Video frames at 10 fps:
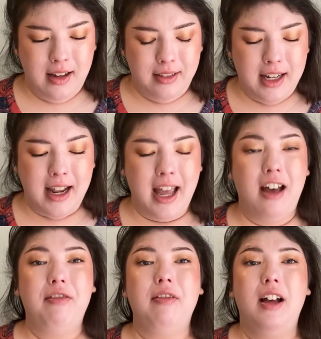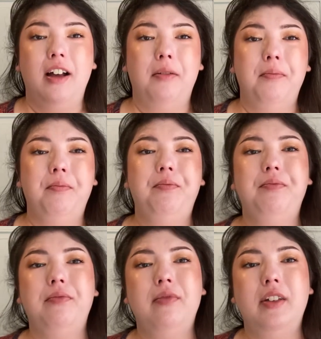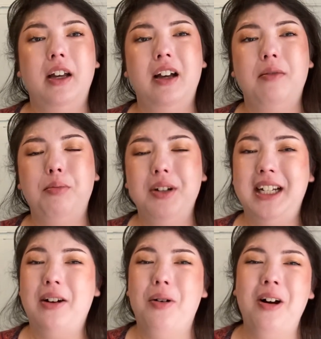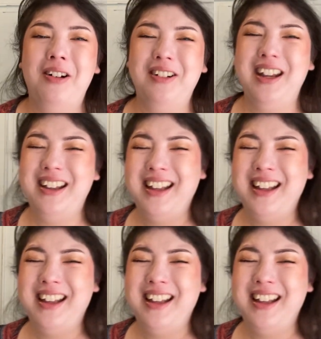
Then I have a pretty old,